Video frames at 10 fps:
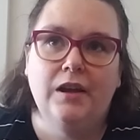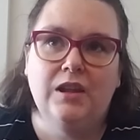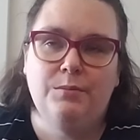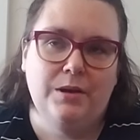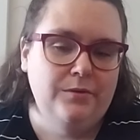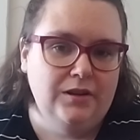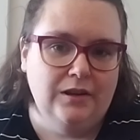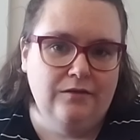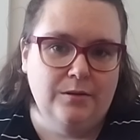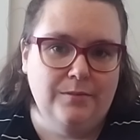going to be able to
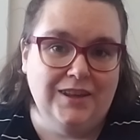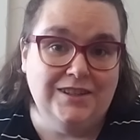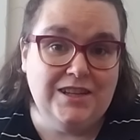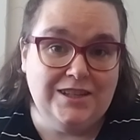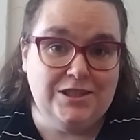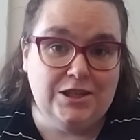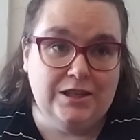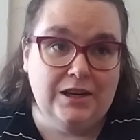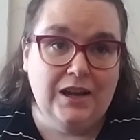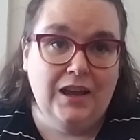give them the
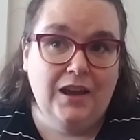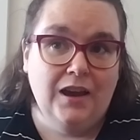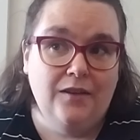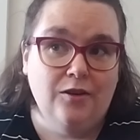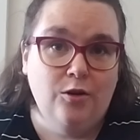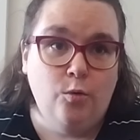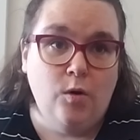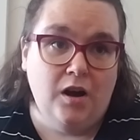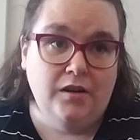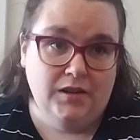attention and the
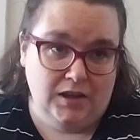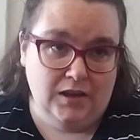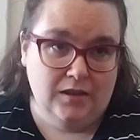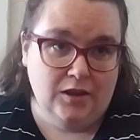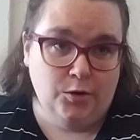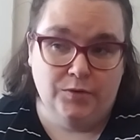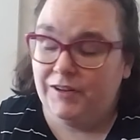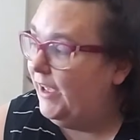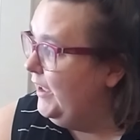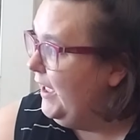quality that you would
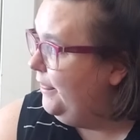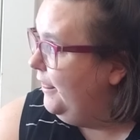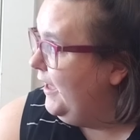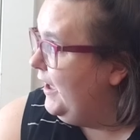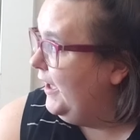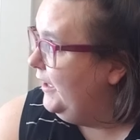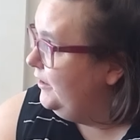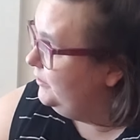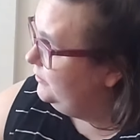like. And that,